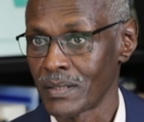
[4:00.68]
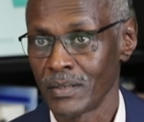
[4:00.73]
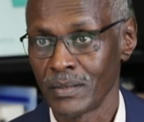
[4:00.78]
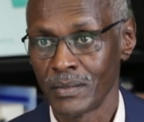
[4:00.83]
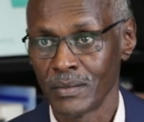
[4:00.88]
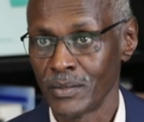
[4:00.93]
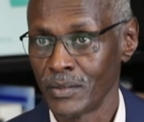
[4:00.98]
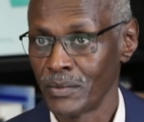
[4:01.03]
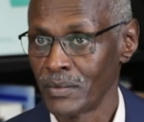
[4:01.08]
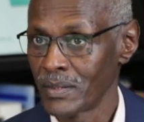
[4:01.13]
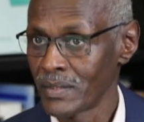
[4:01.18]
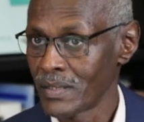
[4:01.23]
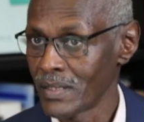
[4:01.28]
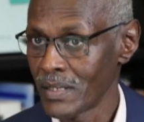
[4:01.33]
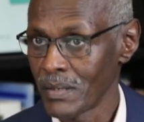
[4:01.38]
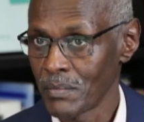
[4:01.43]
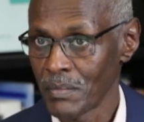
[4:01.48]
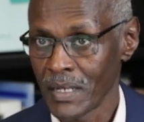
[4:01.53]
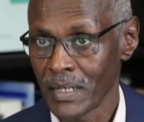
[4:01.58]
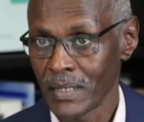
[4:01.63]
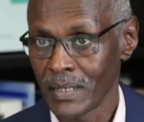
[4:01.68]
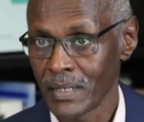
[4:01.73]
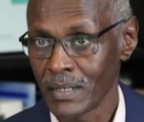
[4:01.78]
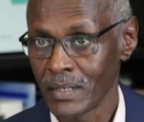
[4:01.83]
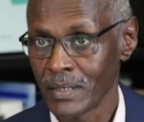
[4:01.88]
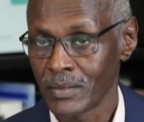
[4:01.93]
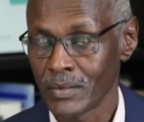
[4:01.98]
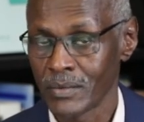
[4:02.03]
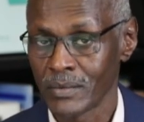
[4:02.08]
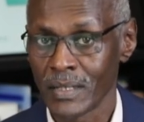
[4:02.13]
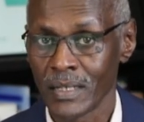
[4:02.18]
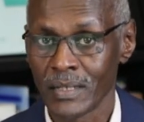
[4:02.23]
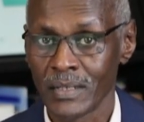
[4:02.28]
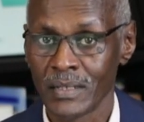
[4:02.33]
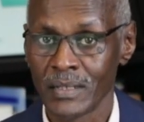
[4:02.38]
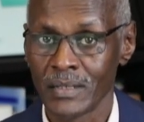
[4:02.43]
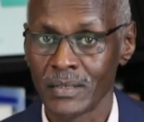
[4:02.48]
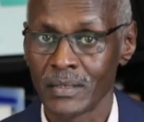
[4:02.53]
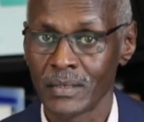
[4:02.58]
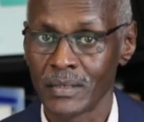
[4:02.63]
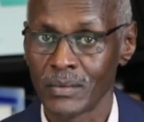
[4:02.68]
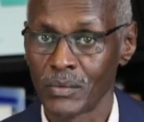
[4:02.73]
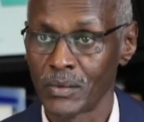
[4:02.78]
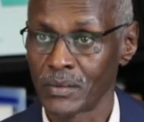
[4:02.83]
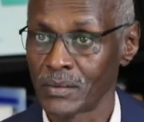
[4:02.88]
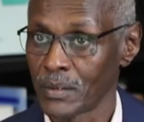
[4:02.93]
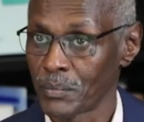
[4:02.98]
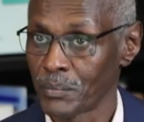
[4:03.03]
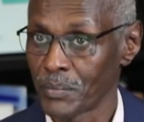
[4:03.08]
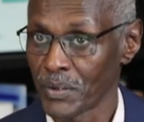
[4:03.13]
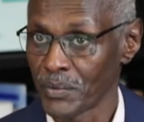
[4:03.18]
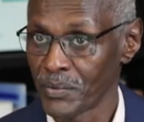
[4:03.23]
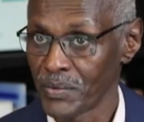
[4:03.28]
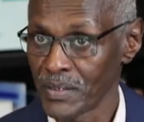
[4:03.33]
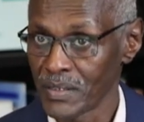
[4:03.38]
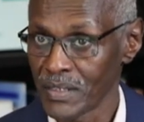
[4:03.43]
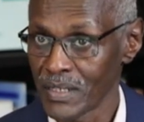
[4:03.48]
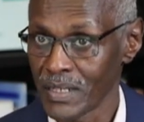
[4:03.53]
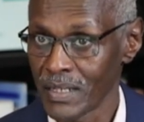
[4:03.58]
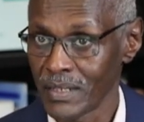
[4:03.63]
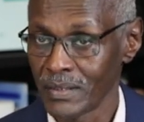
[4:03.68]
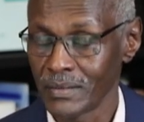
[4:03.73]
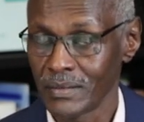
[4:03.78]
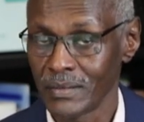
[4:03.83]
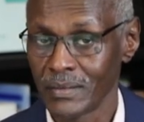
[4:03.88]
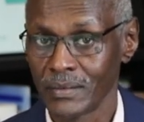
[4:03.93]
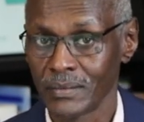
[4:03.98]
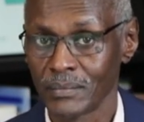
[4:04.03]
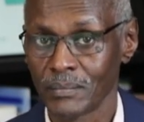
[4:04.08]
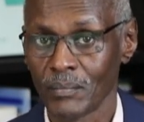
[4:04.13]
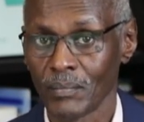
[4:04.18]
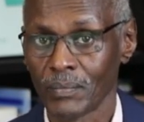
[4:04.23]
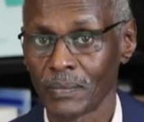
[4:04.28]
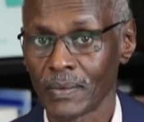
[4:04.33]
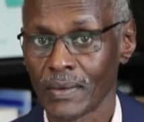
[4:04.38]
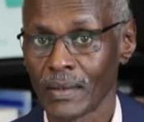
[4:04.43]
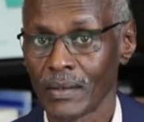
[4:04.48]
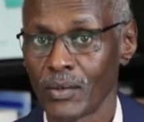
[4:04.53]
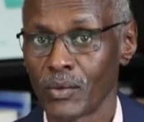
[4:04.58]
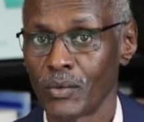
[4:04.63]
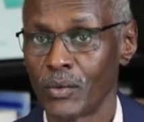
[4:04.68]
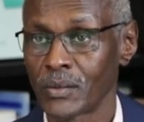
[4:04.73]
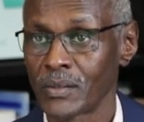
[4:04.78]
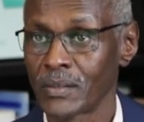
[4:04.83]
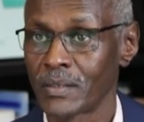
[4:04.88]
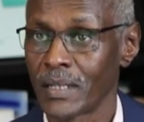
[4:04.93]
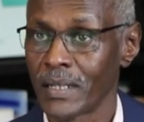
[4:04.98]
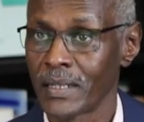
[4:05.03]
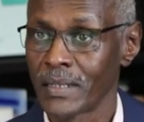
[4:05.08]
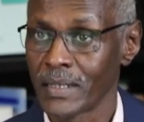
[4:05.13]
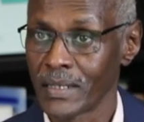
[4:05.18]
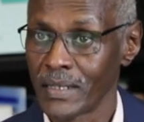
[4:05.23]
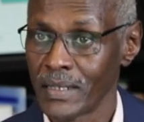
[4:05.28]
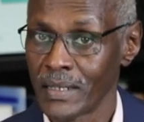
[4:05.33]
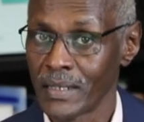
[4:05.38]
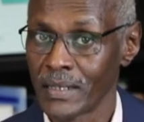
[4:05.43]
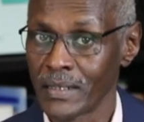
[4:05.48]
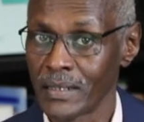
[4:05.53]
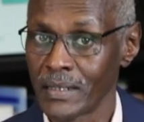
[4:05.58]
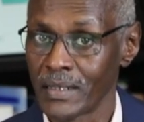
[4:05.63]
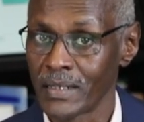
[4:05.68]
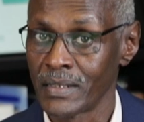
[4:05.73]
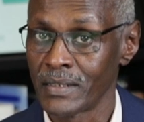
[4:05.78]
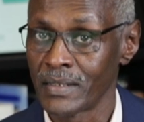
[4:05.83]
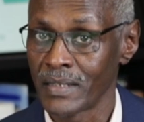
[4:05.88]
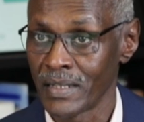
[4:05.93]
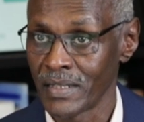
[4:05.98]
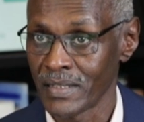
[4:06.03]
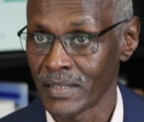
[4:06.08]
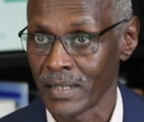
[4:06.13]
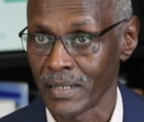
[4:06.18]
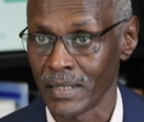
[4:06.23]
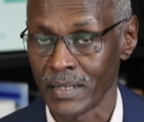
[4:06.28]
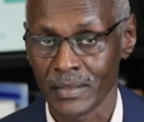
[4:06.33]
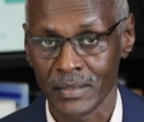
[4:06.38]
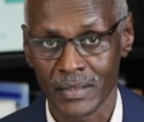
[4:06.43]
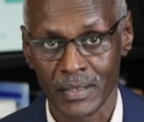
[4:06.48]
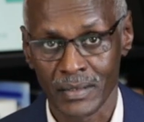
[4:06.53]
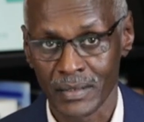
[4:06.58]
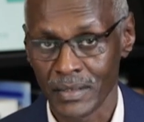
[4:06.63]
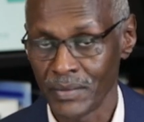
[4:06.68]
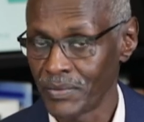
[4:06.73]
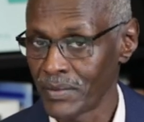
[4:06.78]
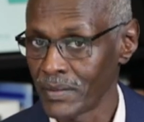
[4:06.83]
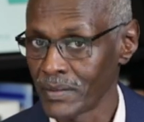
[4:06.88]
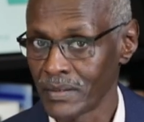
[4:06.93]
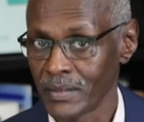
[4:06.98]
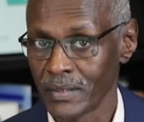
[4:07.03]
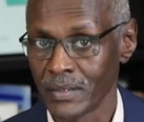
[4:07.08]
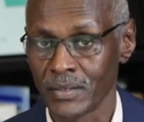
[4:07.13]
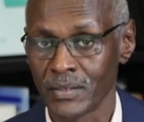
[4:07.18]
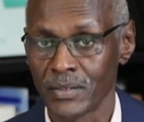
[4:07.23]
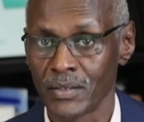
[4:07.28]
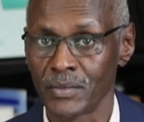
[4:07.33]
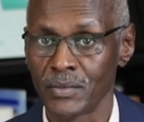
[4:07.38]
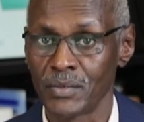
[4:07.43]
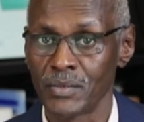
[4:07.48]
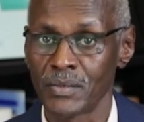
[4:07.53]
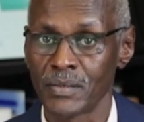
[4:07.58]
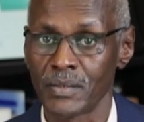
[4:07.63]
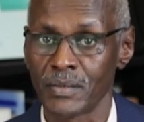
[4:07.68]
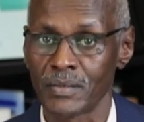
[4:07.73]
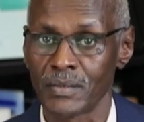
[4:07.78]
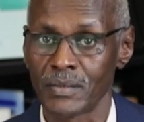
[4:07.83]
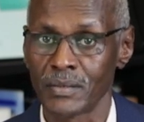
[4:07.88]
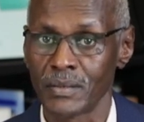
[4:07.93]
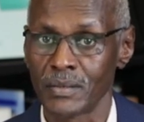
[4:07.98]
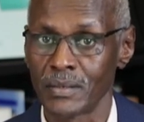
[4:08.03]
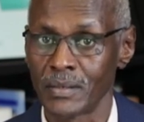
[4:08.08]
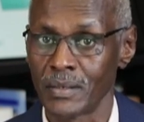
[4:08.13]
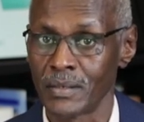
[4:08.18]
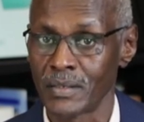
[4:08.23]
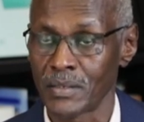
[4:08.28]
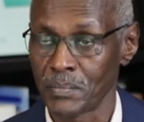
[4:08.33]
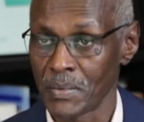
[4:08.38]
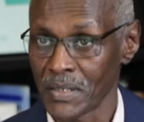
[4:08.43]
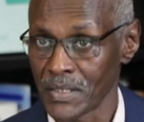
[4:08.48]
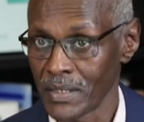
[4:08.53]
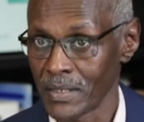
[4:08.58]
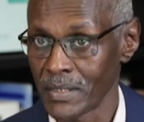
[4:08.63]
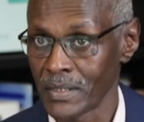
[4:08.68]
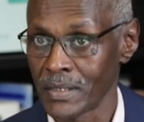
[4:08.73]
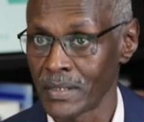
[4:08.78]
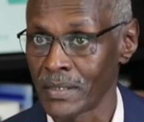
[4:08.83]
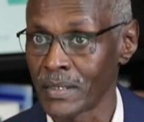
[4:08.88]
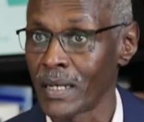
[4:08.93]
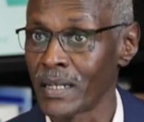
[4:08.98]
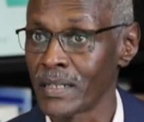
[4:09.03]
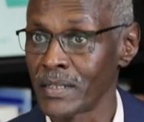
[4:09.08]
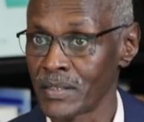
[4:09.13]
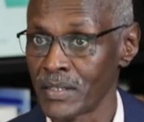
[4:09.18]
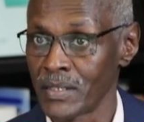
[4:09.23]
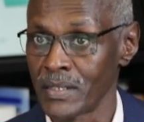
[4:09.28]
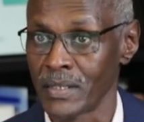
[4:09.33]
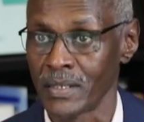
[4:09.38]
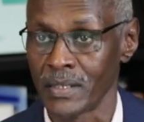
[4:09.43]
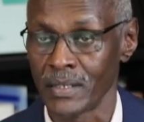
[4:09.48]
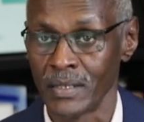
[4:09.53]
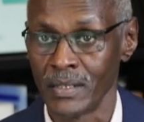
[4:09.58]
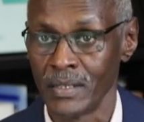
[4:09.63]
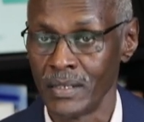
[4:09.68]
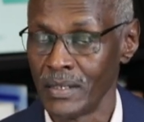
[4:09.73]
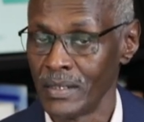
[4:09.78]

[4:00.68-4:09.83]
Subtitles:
you will see many Sudanese water professionals got training here in the Netherlands in different institutions, especially in IHE.